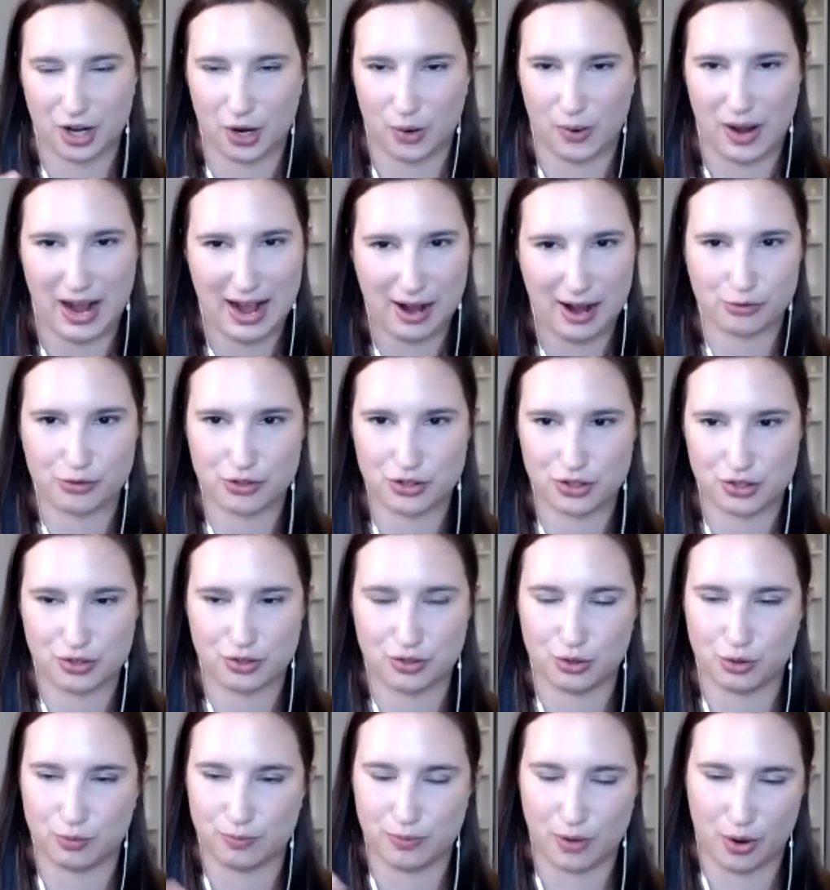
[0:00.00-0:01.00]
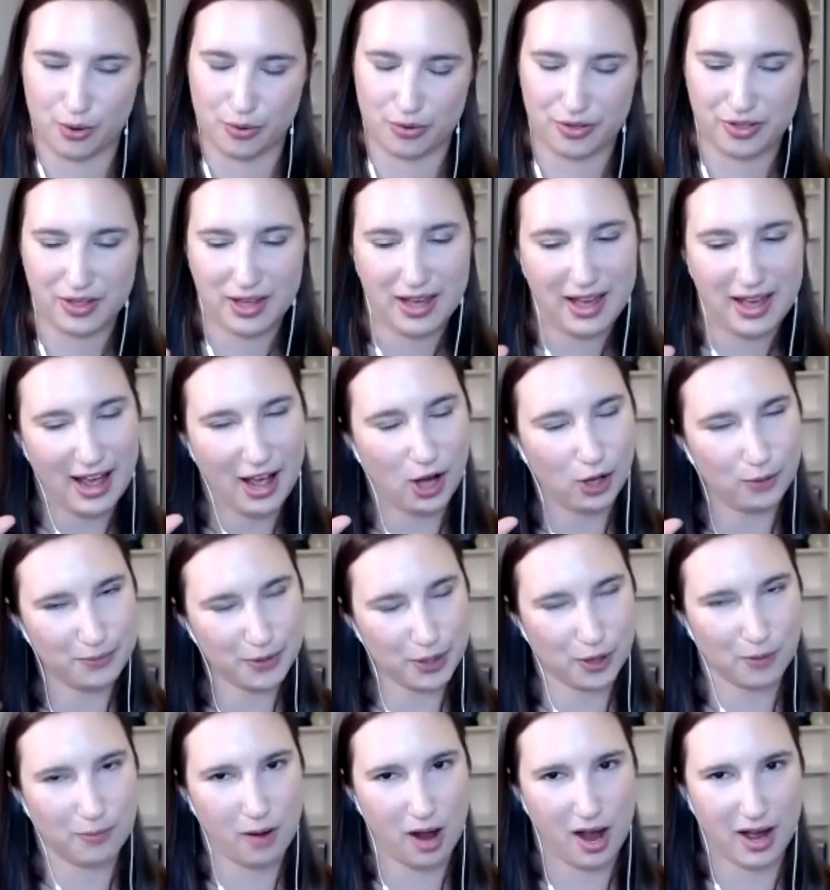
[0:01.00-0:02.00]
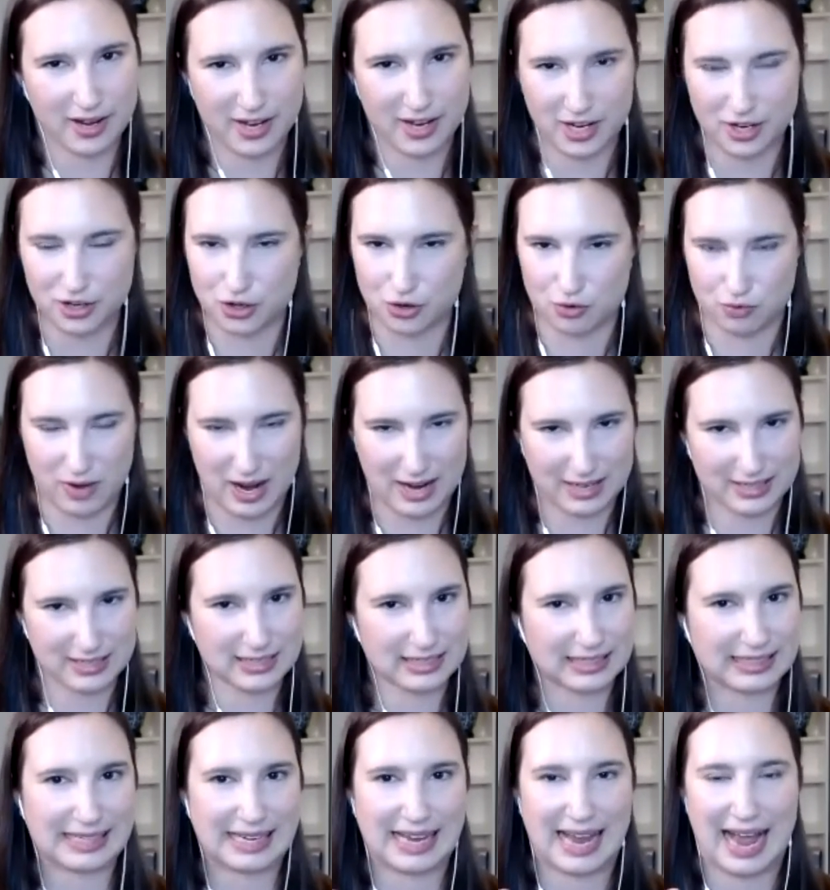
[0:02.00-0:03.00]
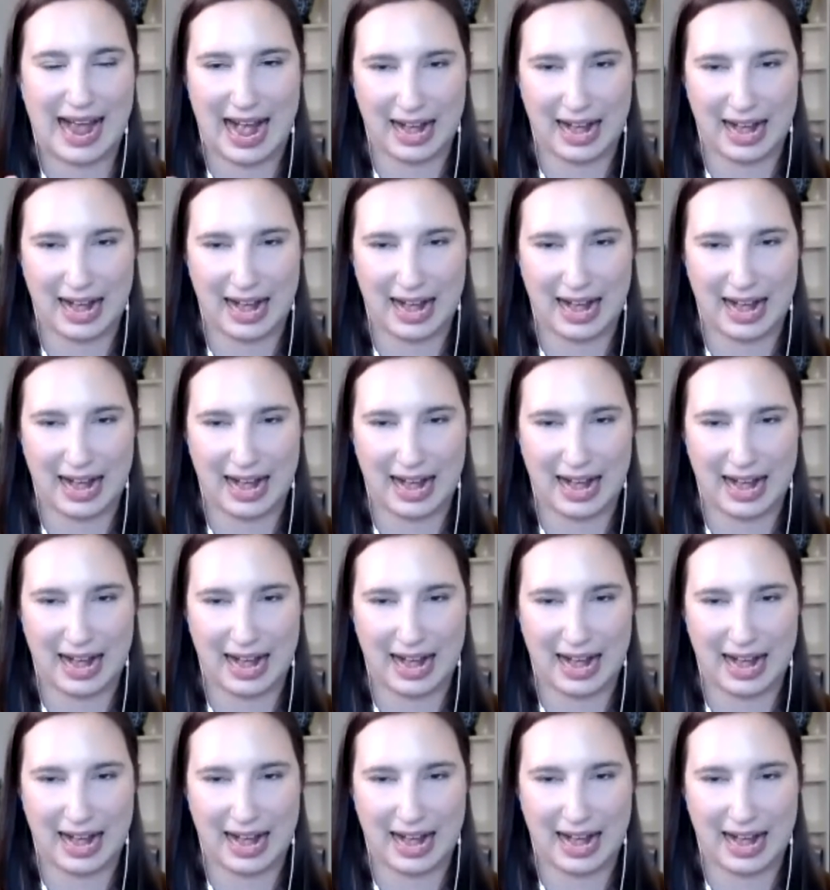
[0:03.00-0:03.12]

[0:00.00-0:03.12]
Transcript: how to both help your body directly